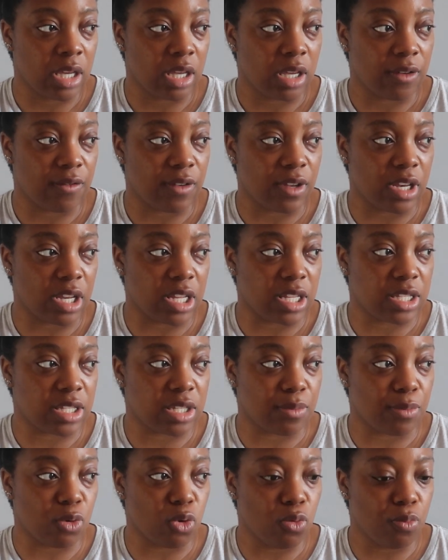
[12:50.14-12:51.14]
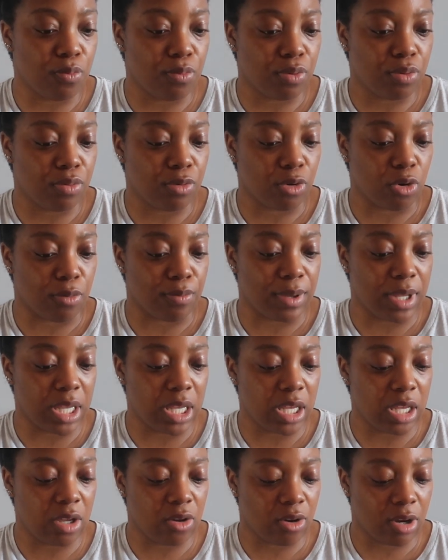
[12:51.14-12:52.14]
if he needs to poop or
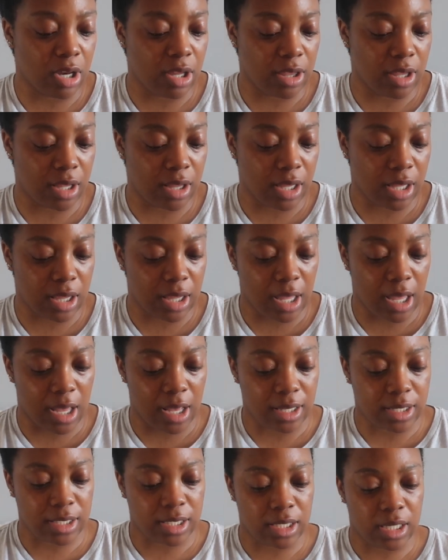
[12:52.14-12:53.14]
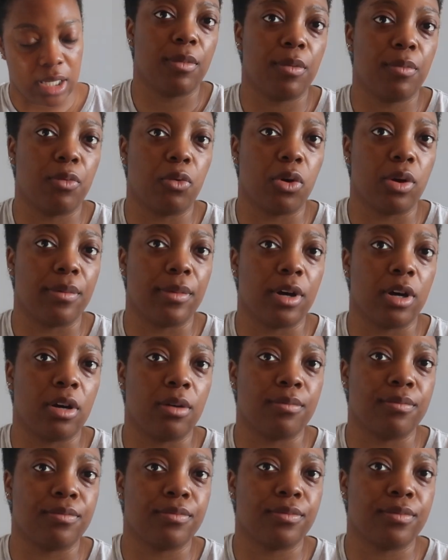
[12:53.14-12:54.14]
pee or anything like that. I'm a boy
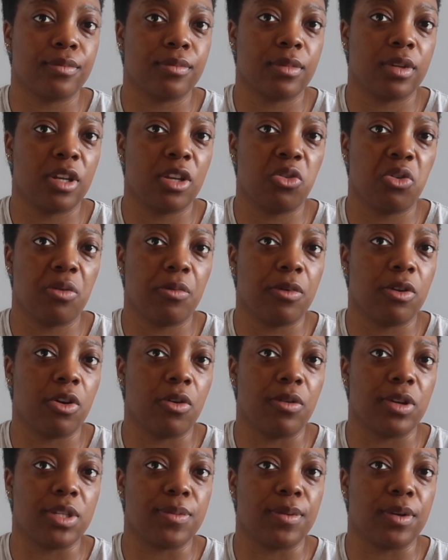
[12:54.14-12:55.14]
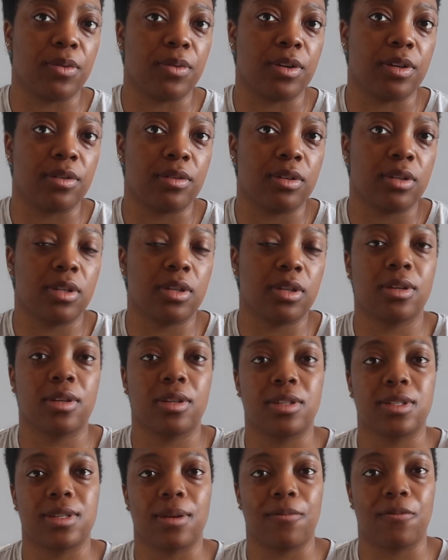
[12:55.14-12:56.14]
mom. I knew I would always be one
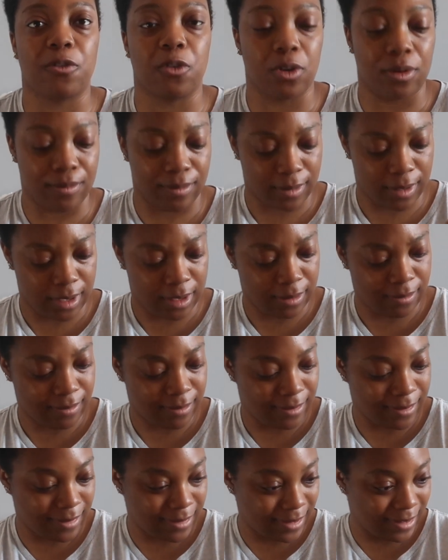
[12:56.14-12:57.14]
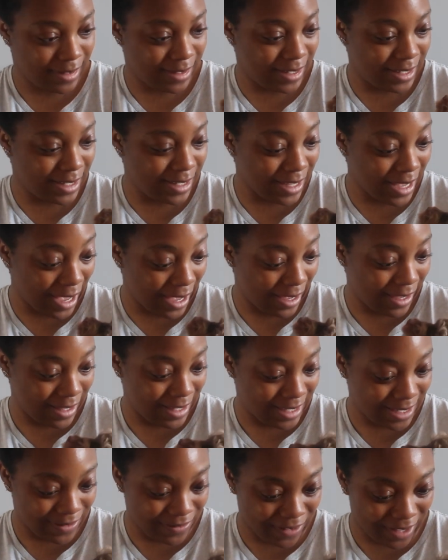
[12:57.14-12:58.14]
in some form.
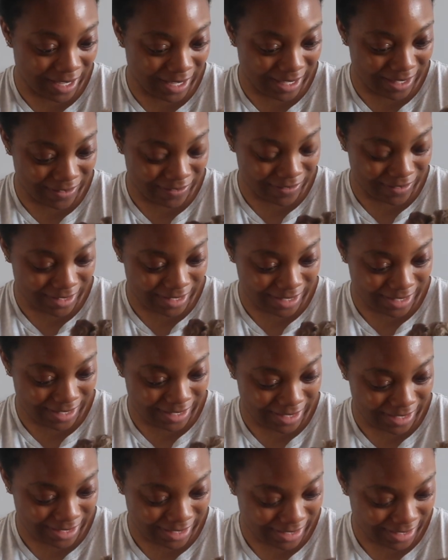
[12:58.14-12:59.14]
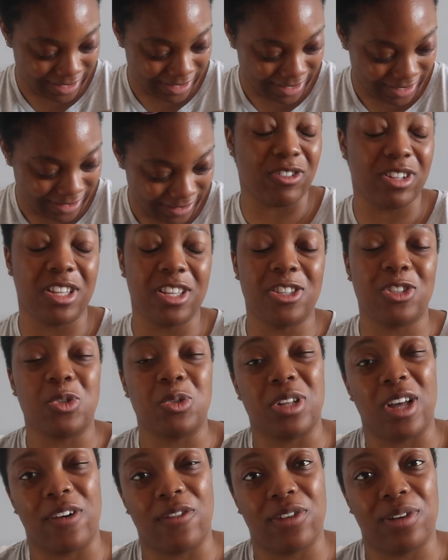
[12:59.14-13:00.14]
Yes, baby. I really
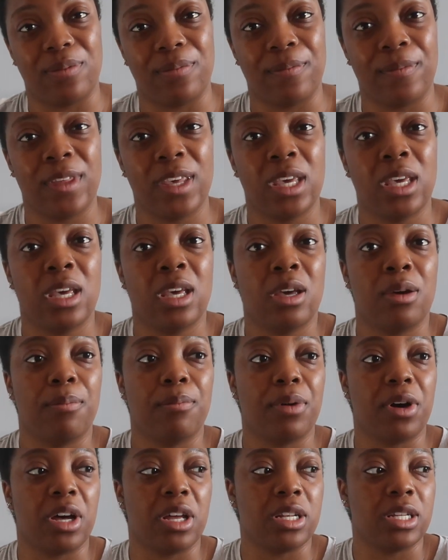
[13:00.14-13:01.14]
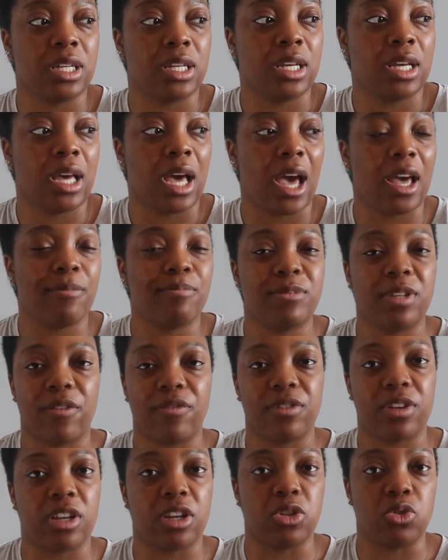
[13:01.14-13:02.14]
do love him, but I'm
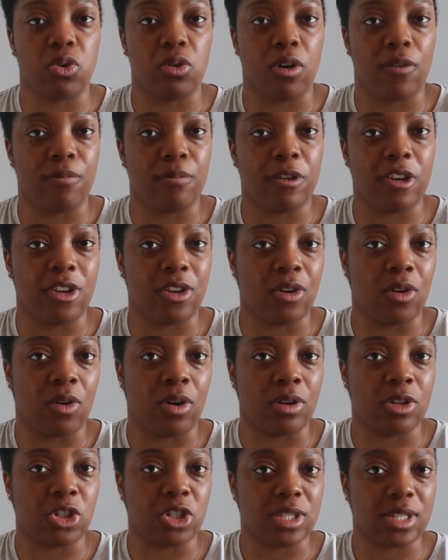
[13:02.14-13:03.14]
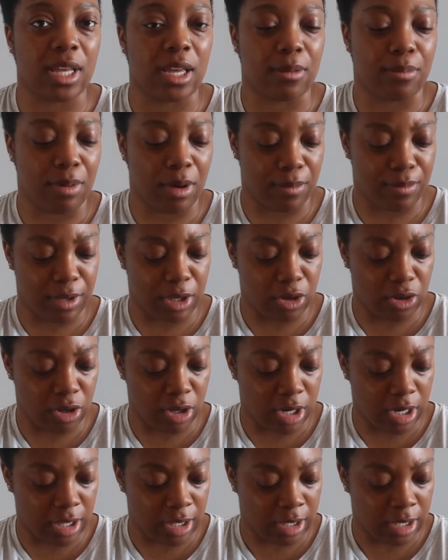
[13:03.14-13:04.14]
definitely gonna do a video on just like
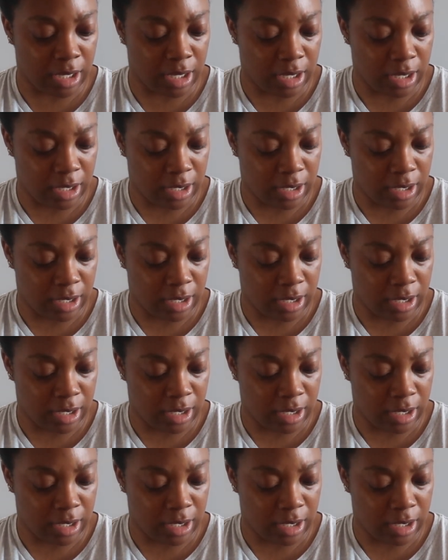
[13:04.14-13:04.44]
puppyhood and